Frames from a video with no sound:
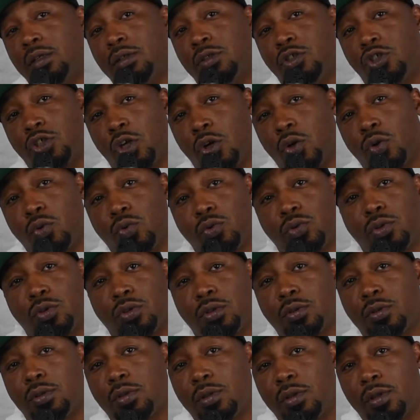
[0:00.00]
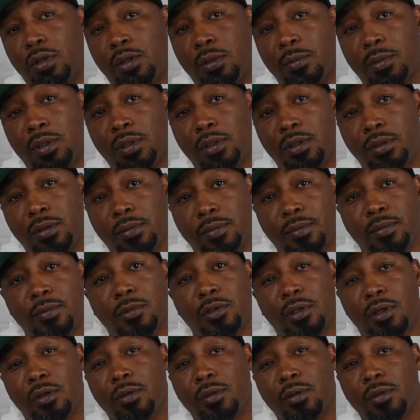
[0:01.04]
chose. You know what I mean? So,